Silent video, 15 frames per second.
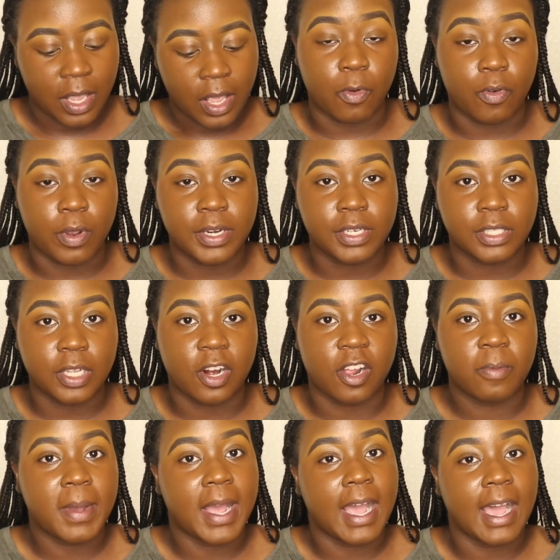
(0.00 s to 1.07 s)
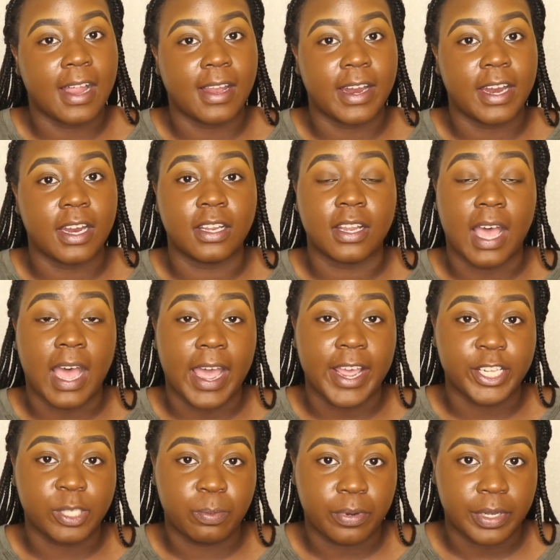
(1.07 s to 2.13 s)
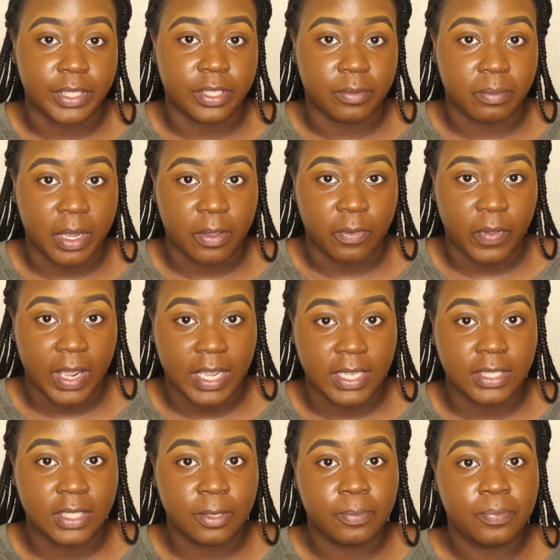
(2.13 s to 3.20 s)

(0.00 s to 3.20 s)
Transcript: I'm going to start off by highlighting the highest points of my face.